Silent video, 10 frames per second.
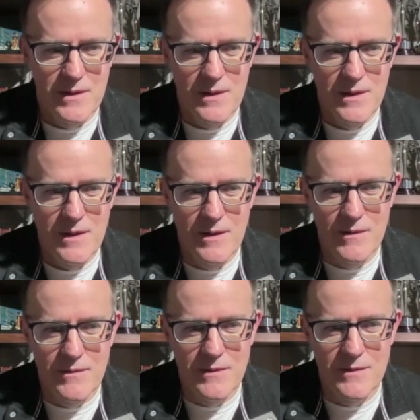
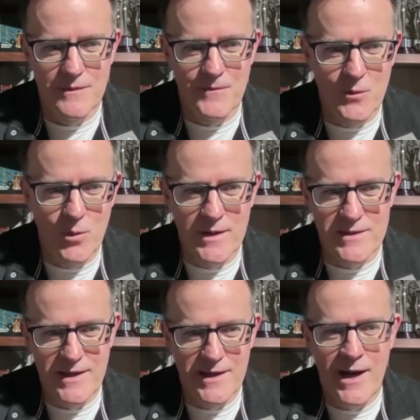want to
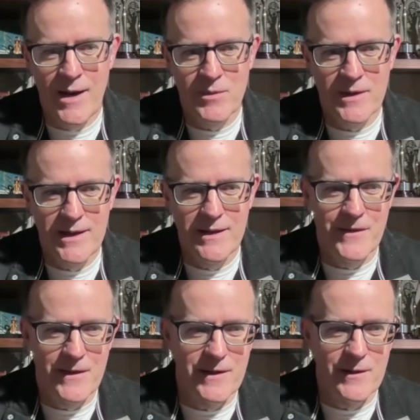say a complicated
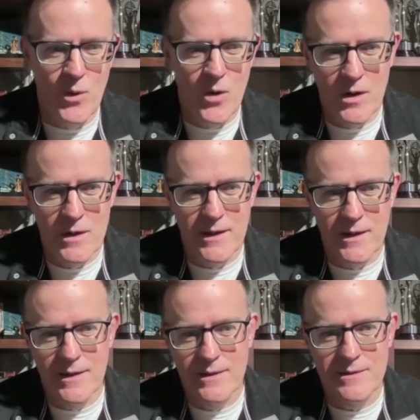thing like
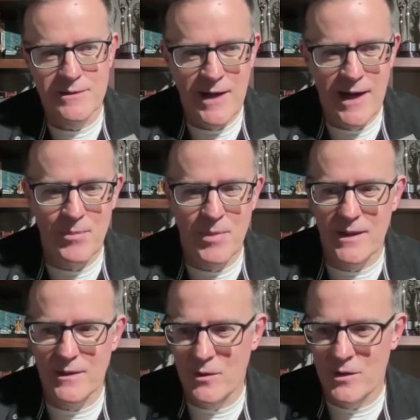walking and
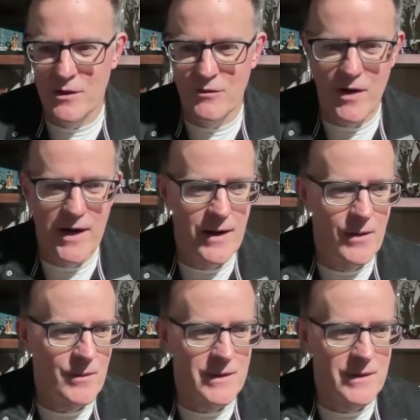stopping and looking around,